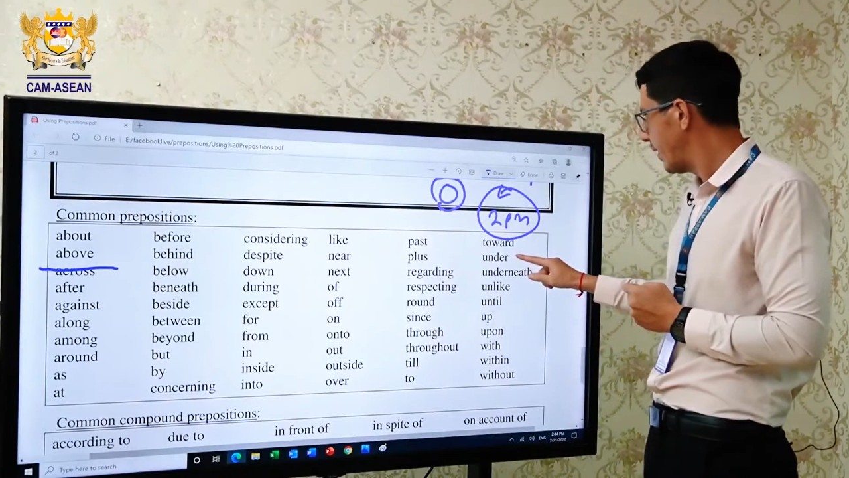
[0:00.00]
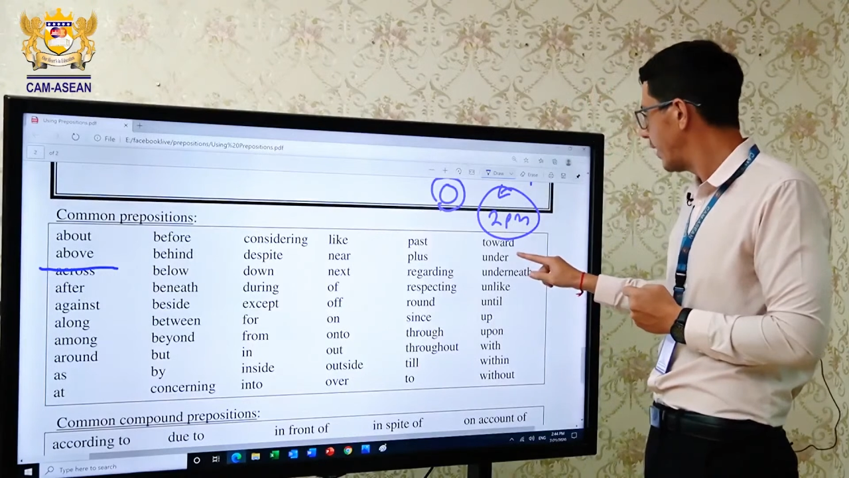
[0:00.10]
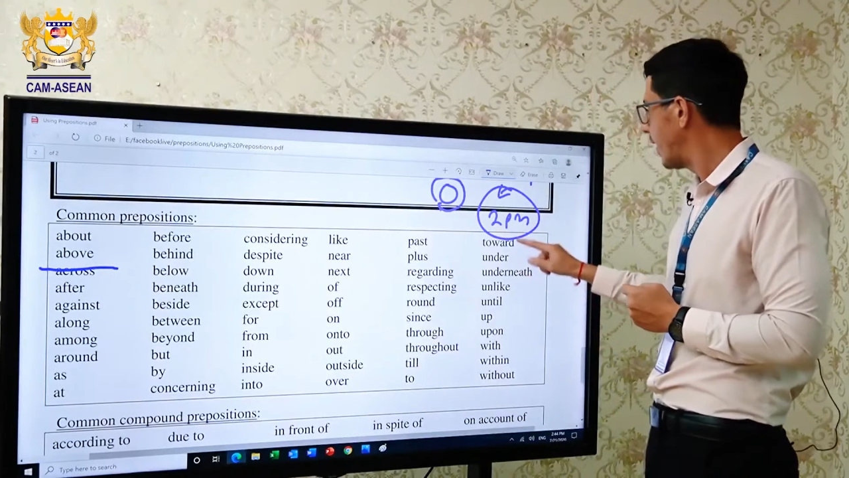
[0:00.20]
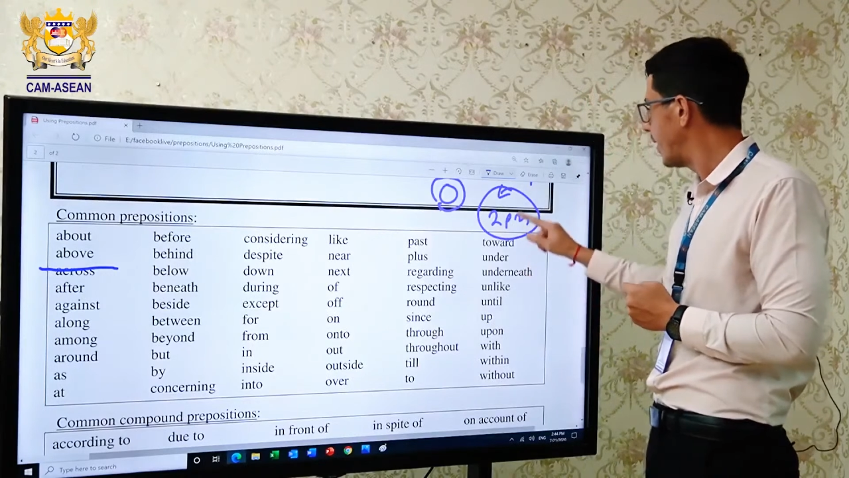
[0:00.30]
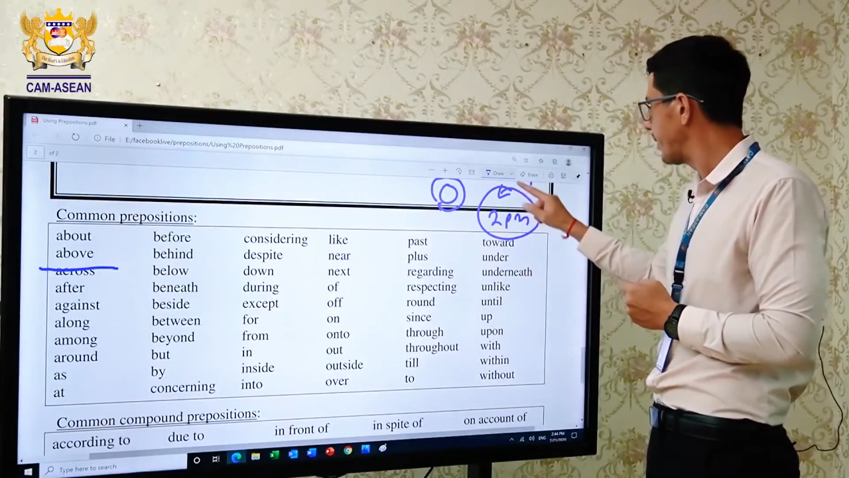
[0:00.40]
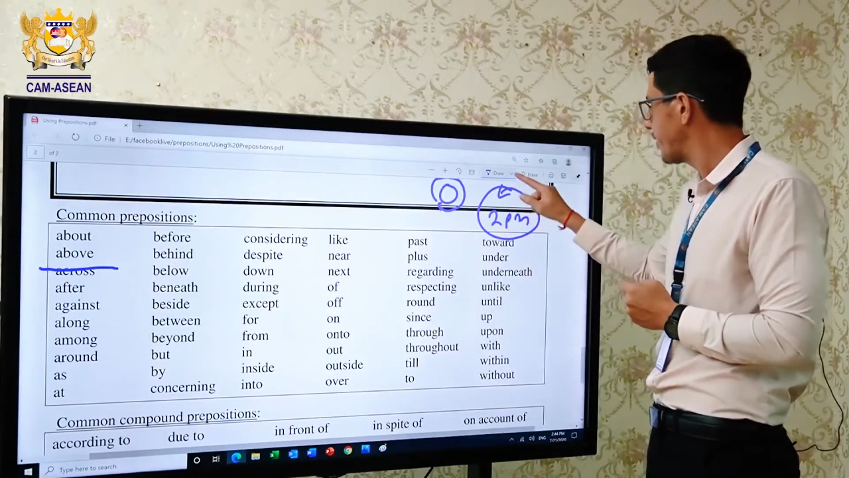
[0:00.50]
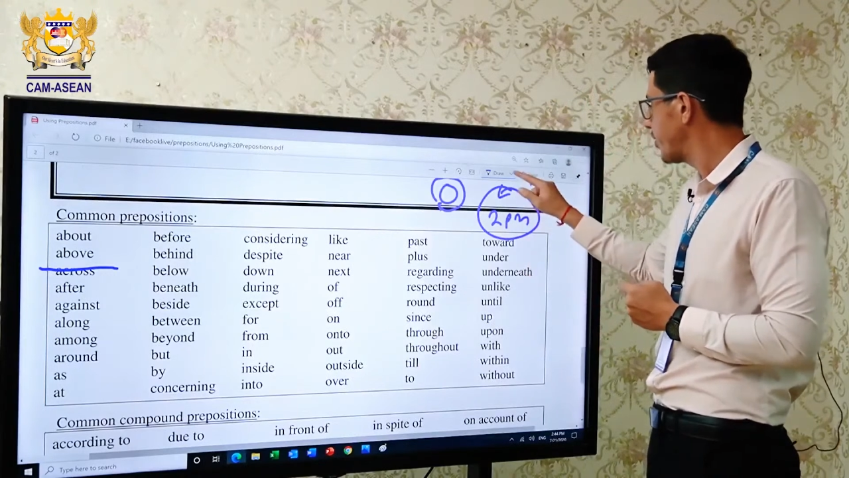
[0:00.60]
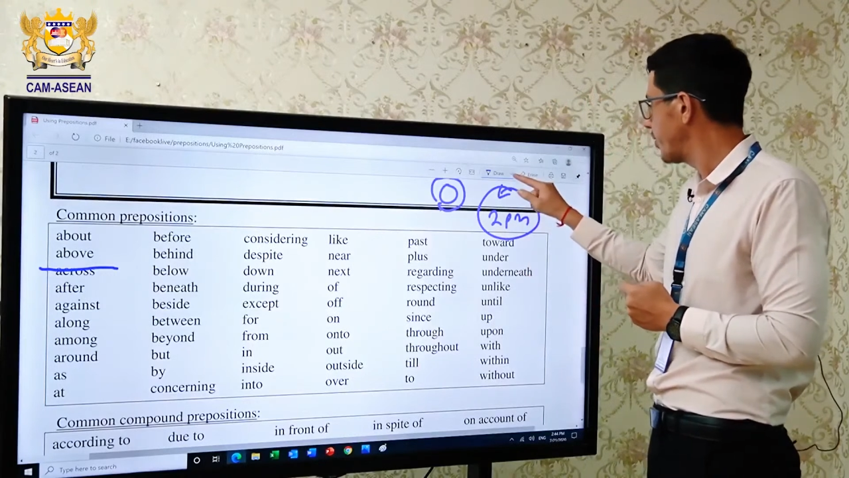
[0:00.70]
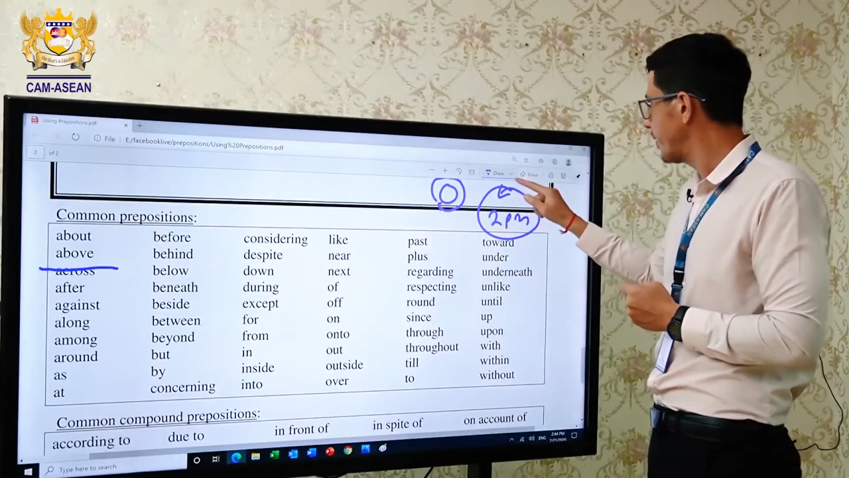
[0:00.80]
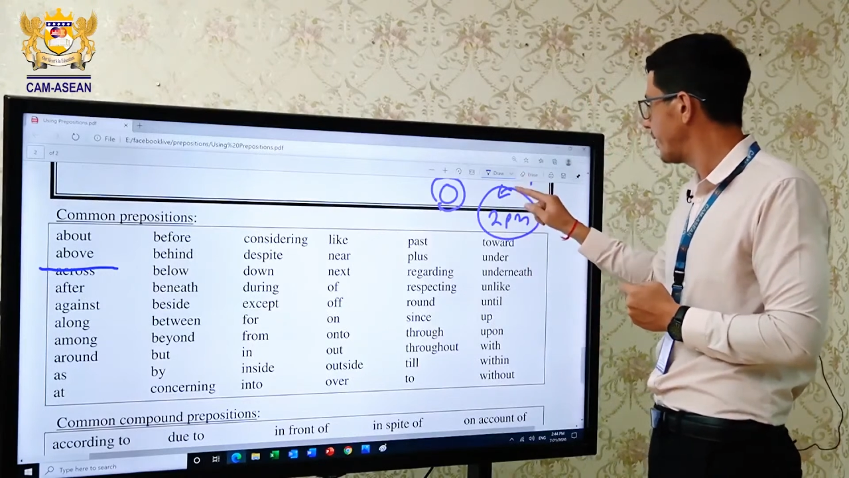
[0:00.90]
let's
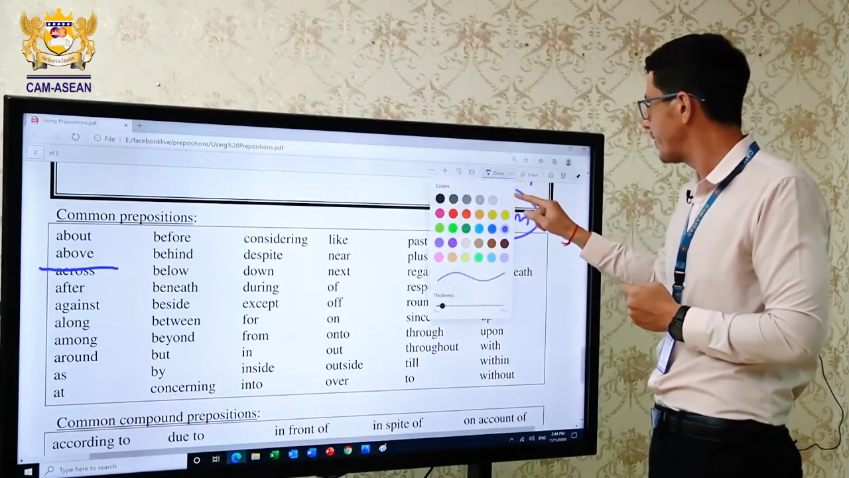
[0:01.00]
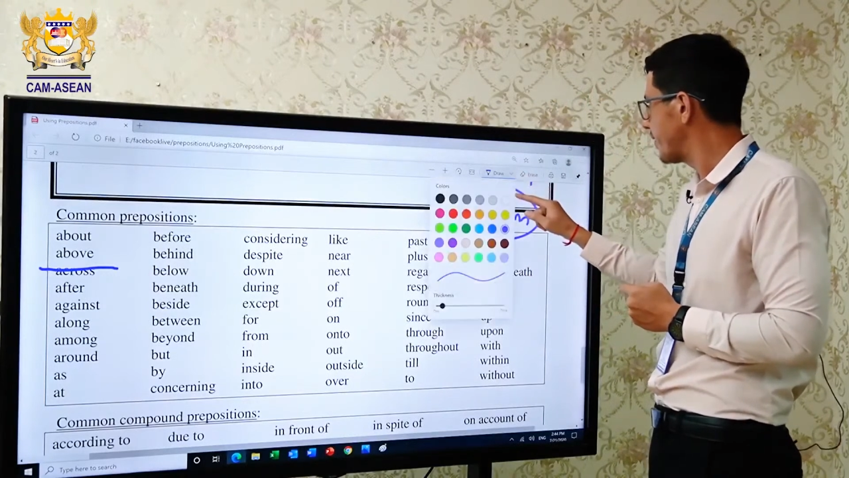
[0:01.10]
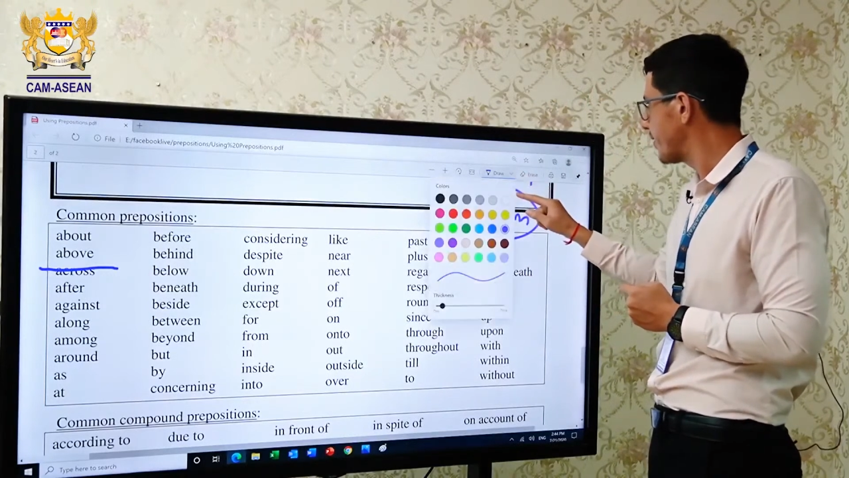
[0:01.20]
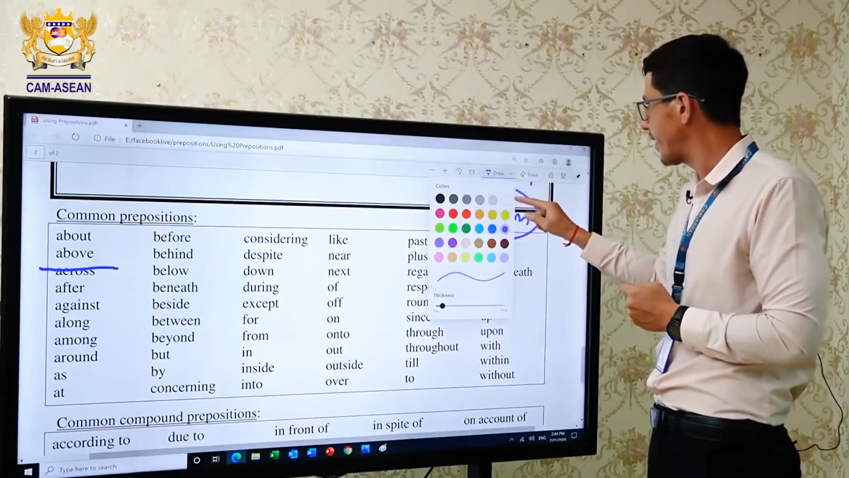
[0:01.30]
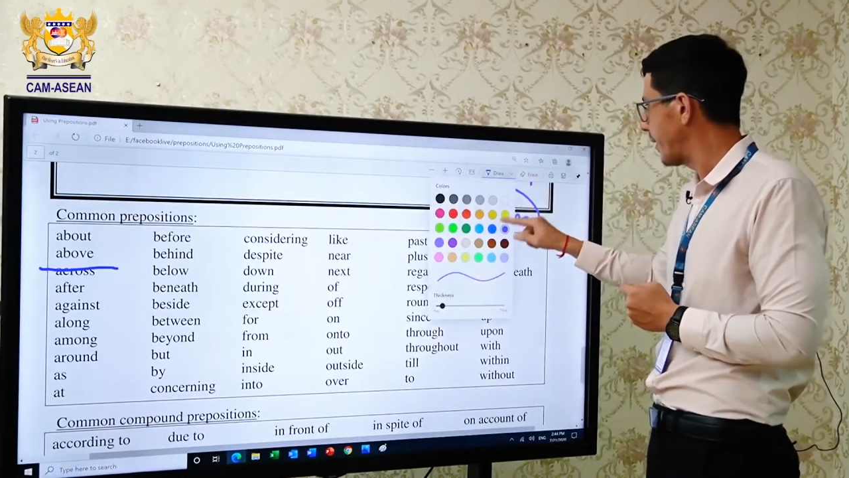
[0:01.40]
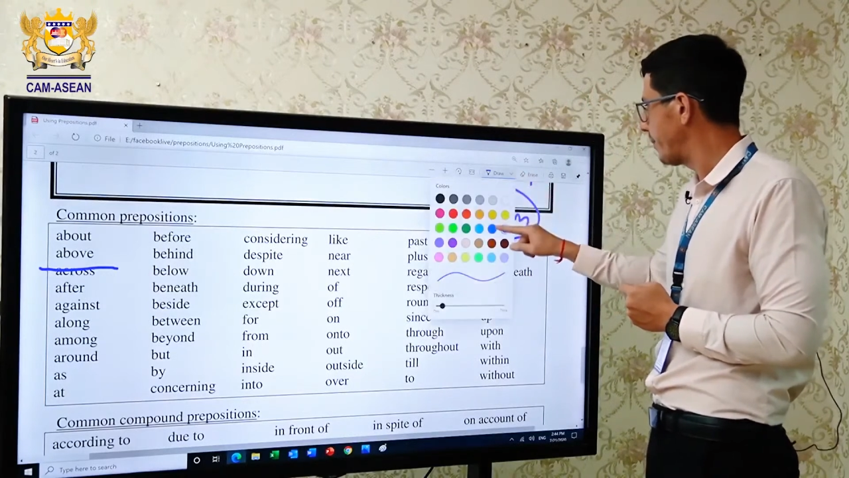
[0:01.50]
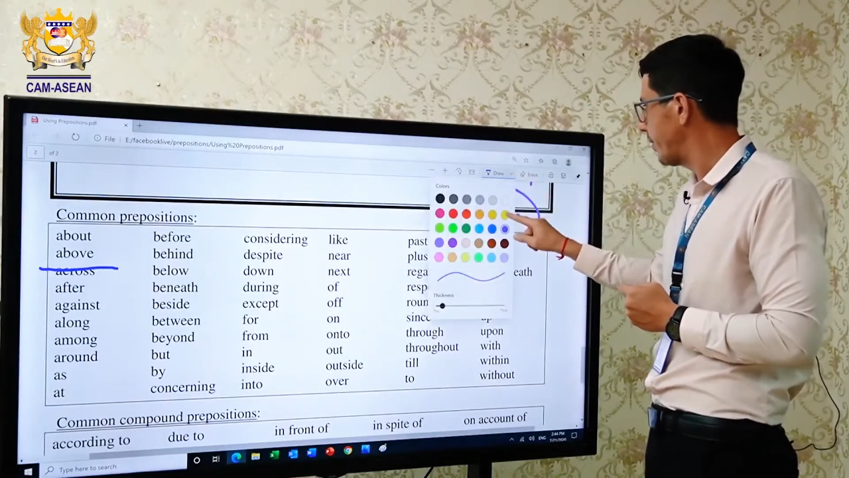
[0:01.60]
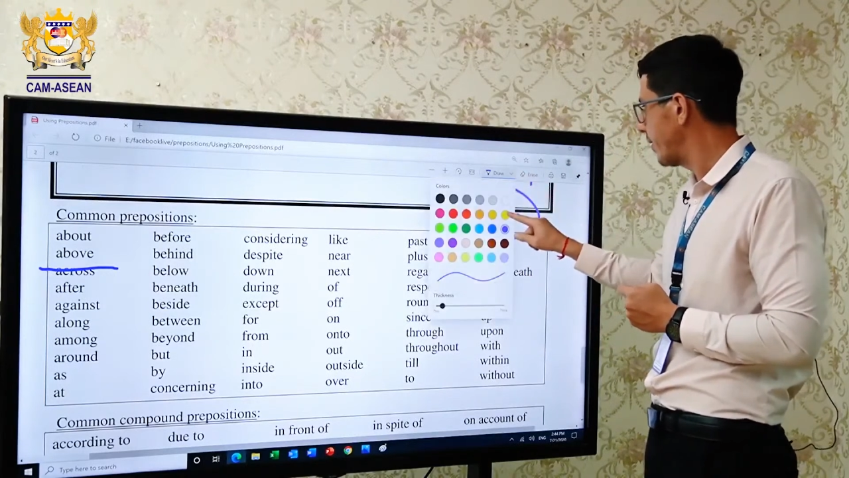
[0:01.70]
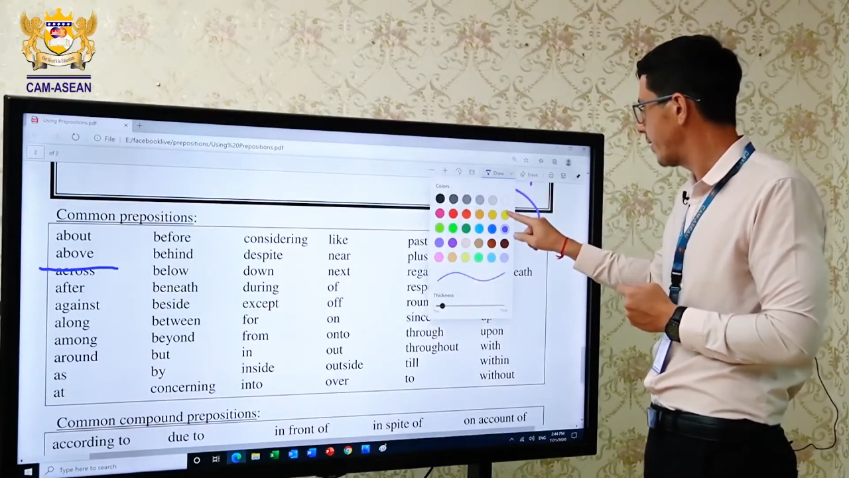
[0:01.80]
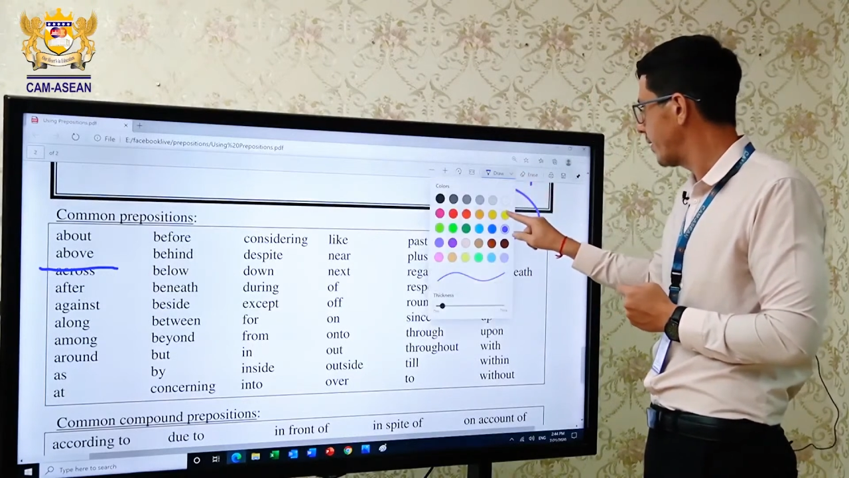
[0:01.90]
do these the same